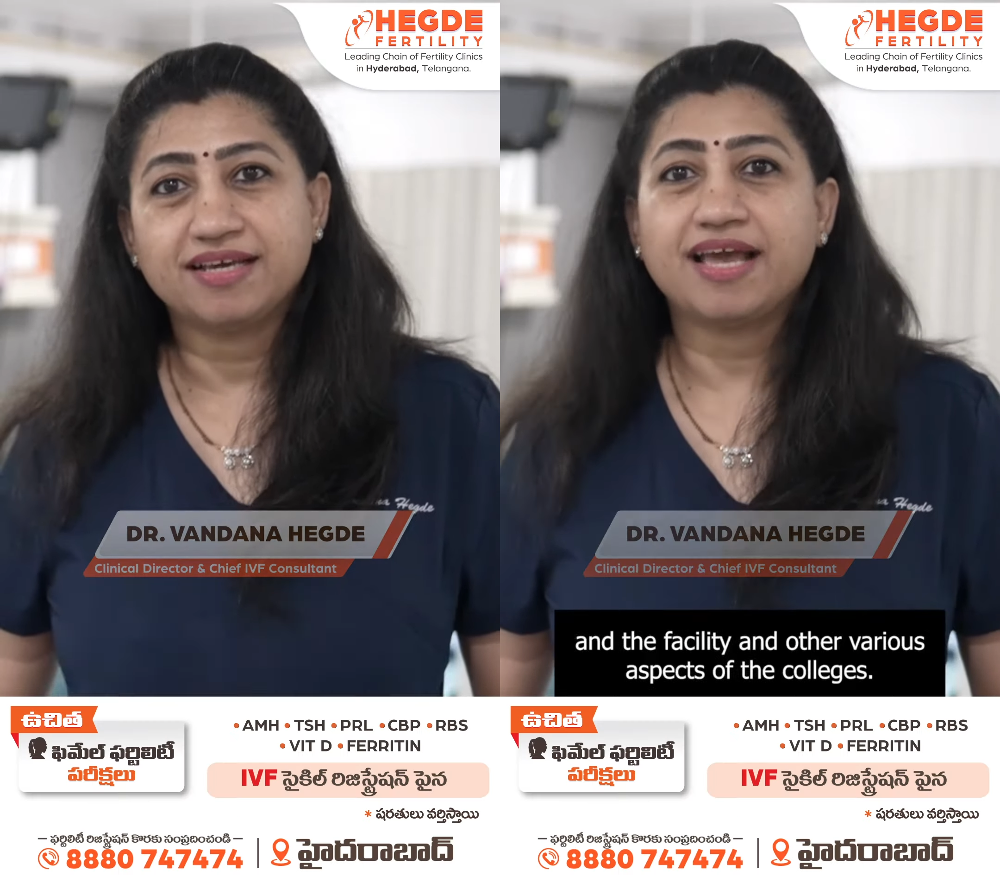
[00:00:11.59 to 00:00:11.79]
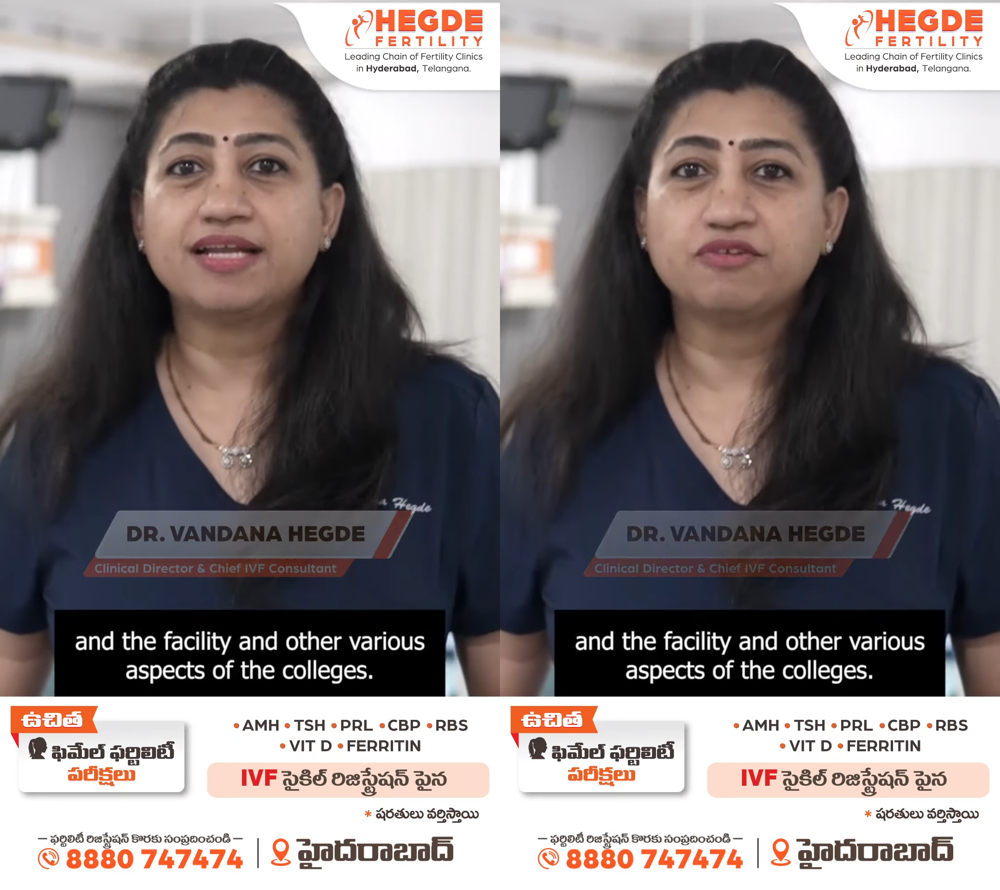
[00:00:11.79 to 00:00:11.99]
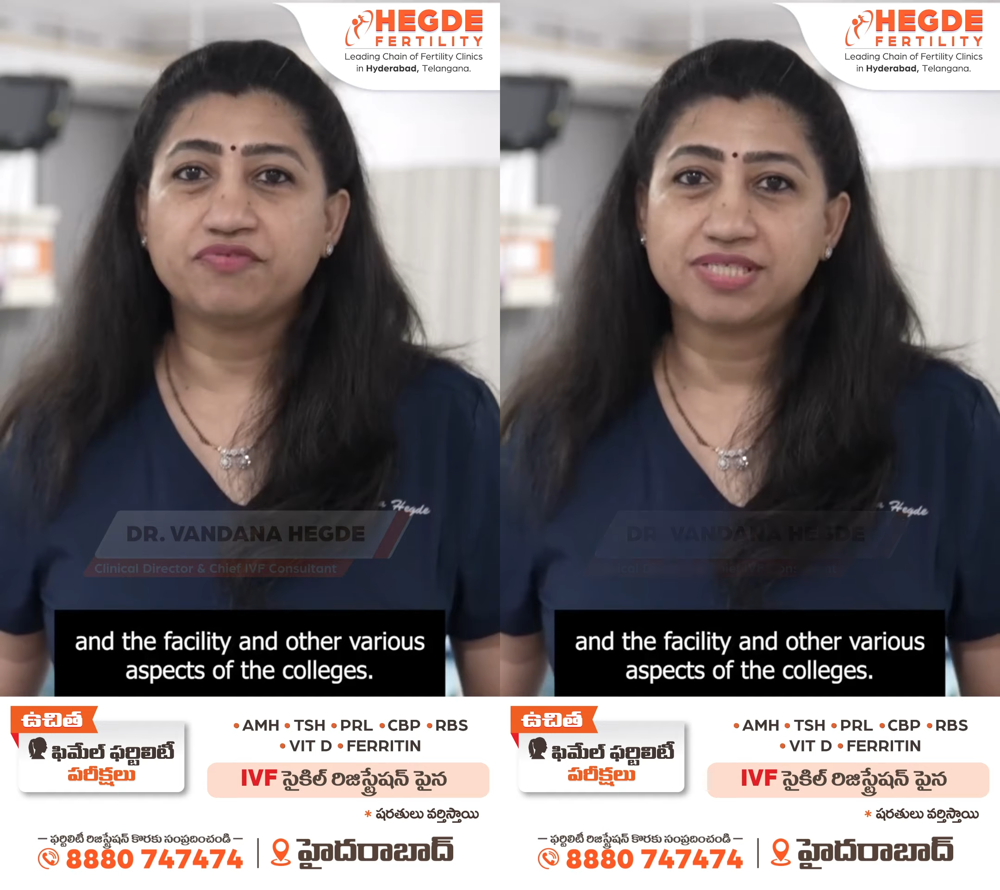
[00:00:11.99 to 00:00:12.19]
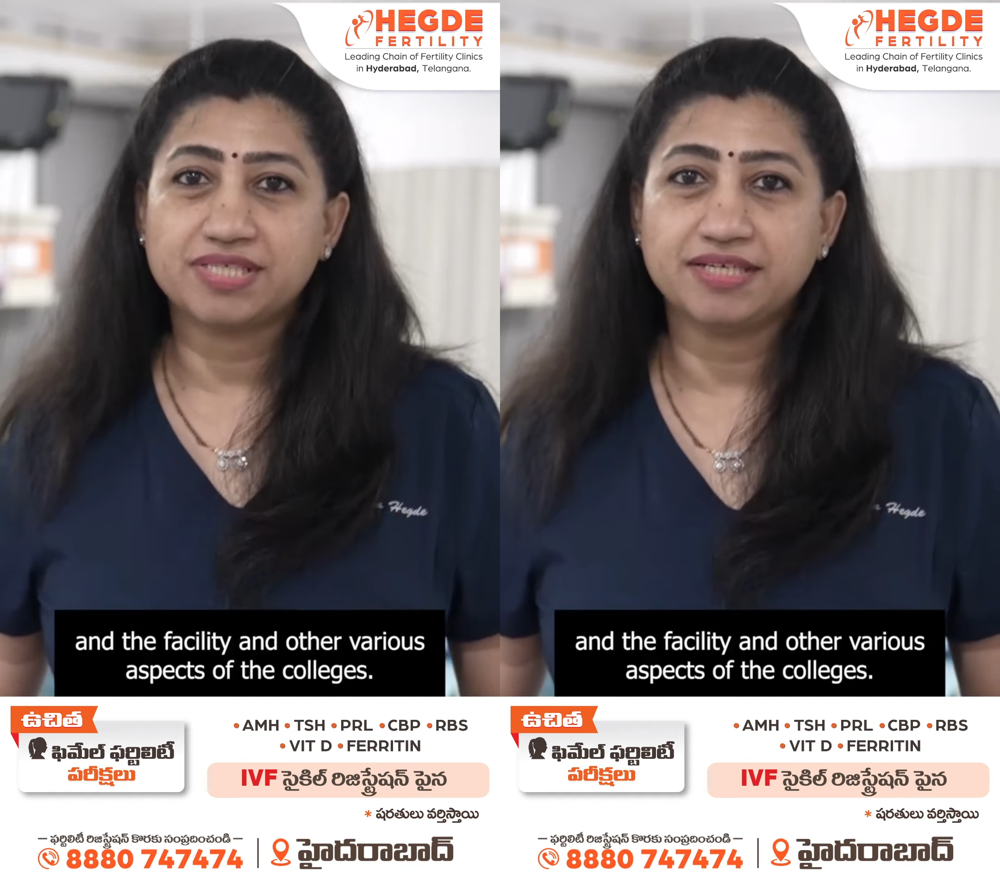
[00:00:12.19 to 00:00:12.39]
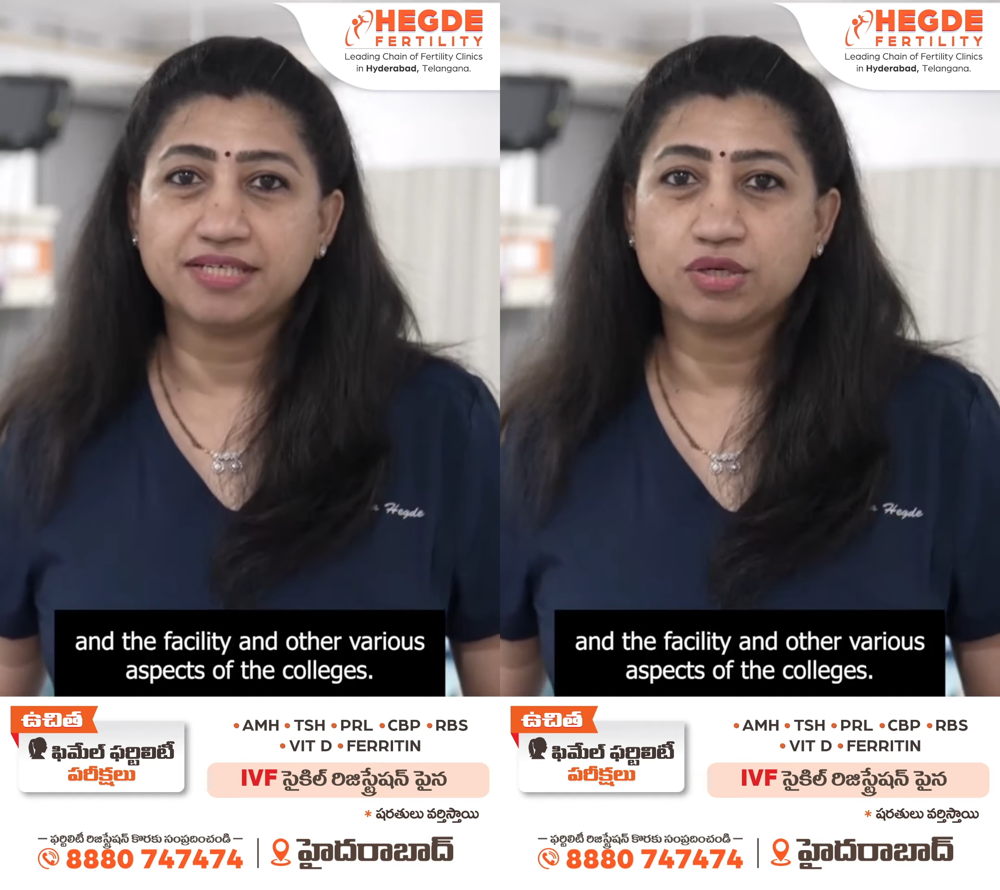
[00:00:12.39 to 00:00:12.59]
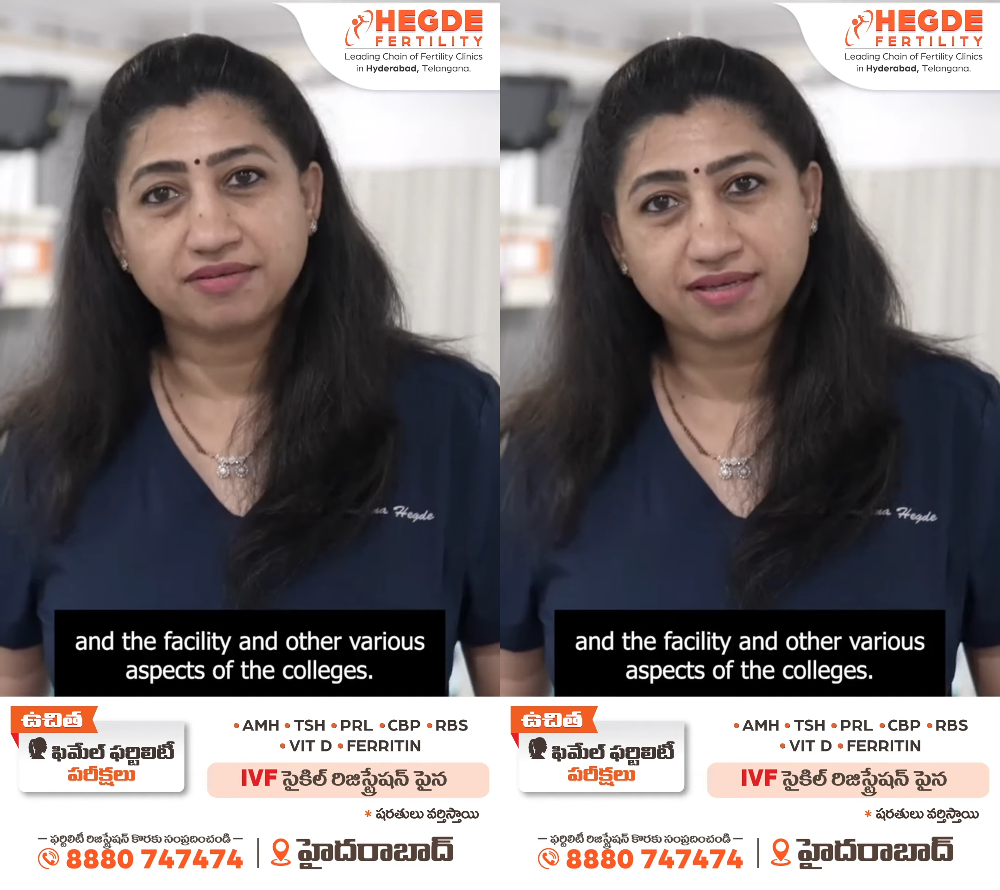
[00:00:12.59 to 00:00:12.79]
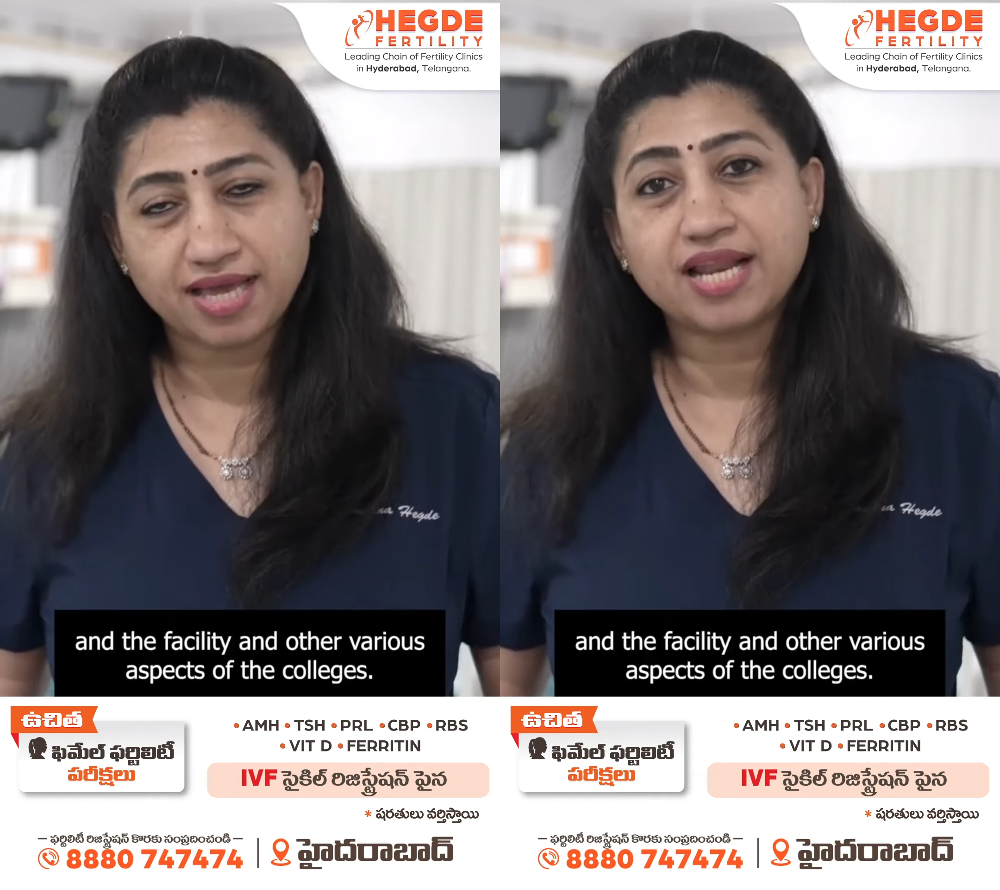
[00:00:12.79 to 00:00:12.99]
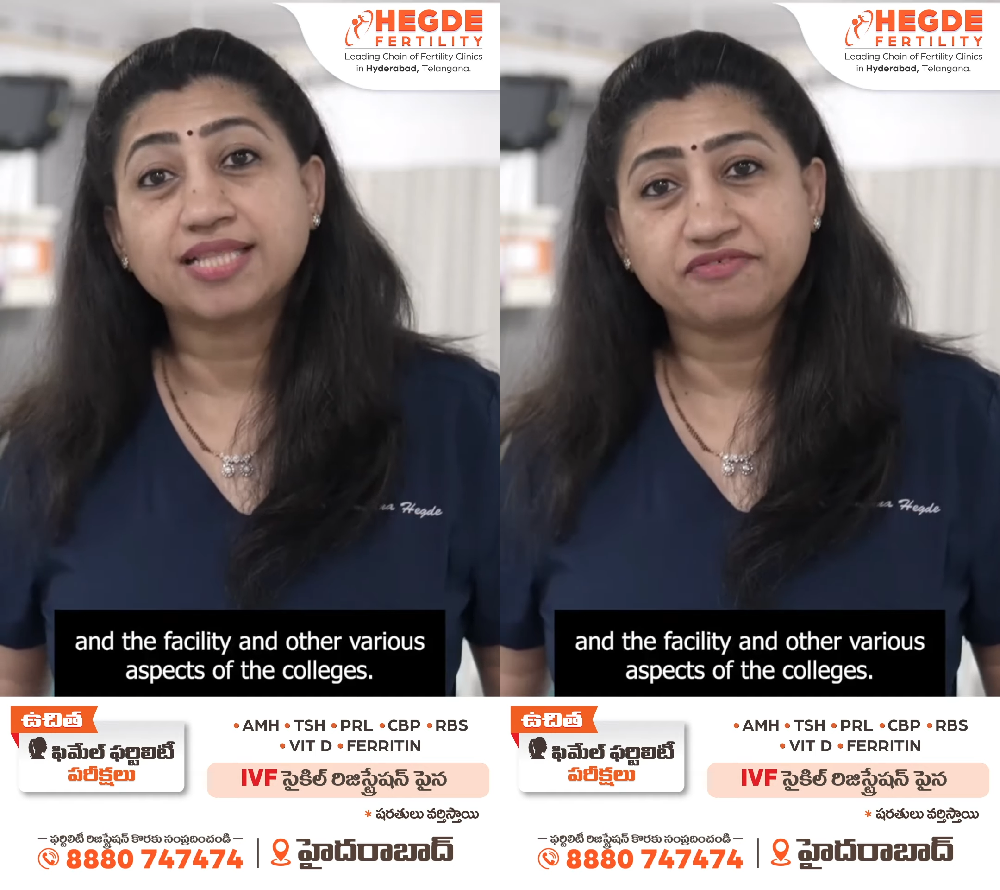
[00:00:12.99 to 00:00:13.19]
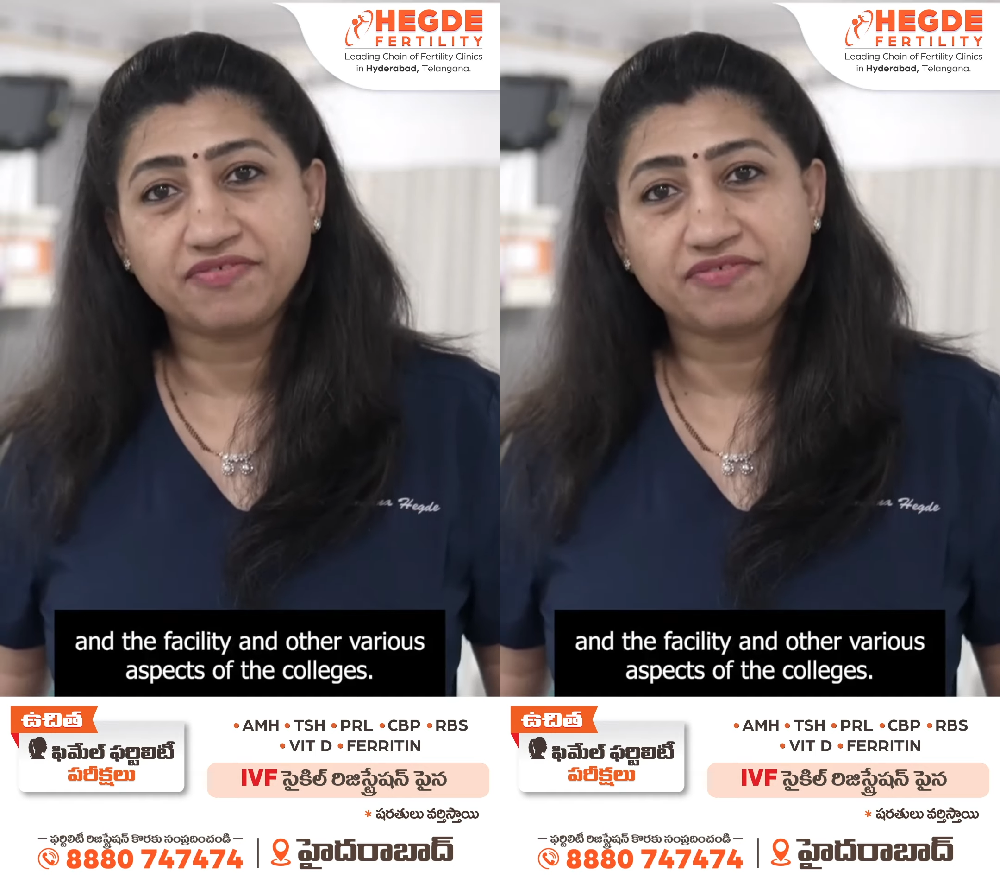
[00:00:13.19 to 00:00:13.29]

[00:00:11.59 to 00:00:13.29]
and the facility, and other